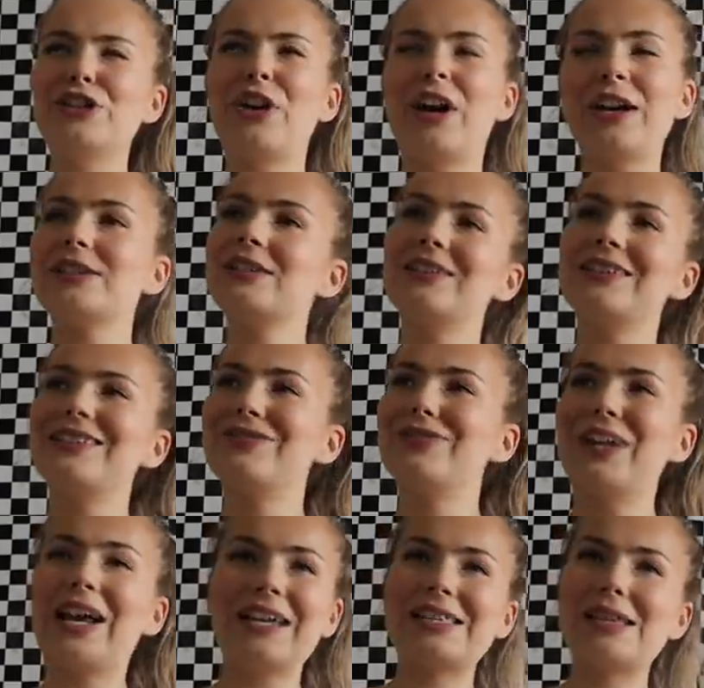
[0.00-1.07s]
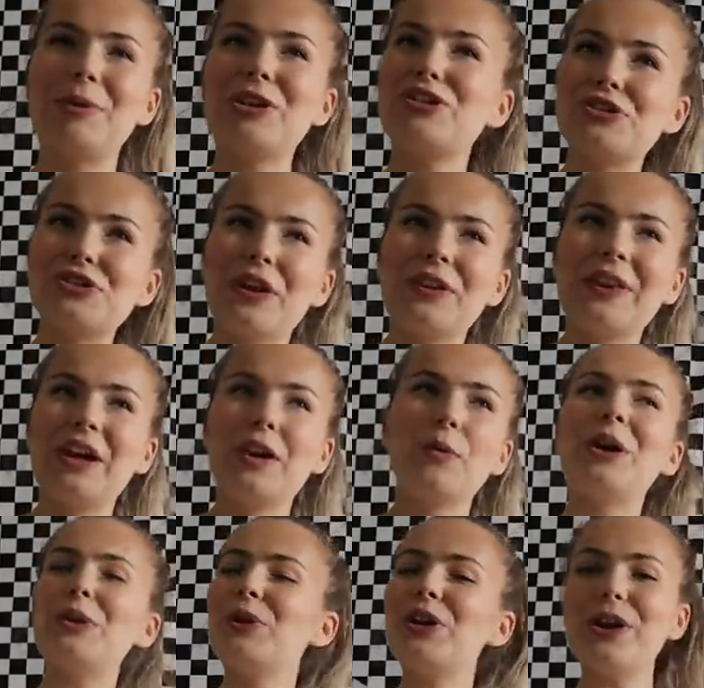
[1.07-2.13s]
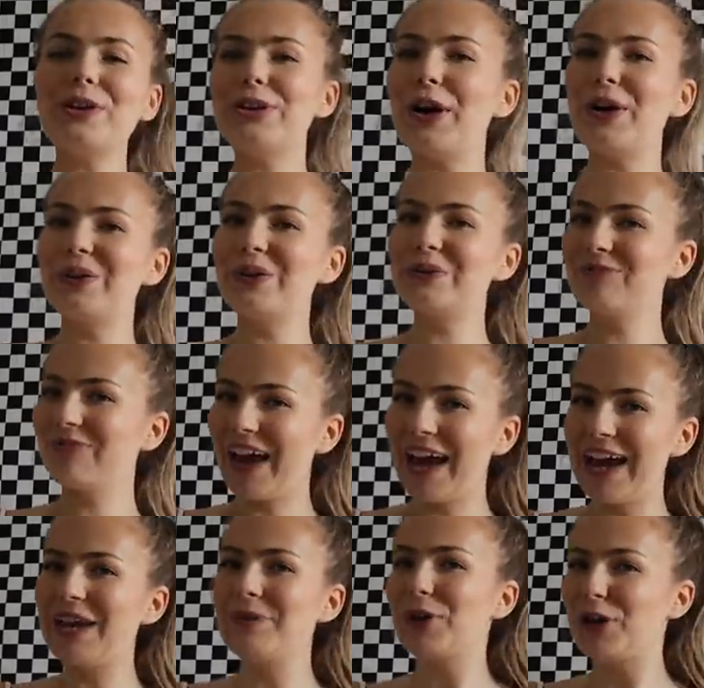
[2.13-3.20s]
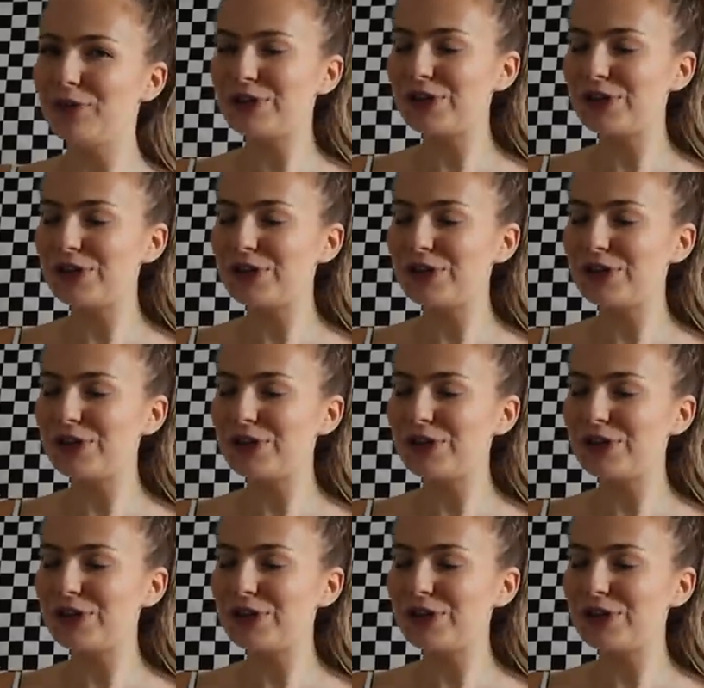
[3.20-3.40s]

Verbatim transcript: trying to finesse the pictures on there when we all know I am no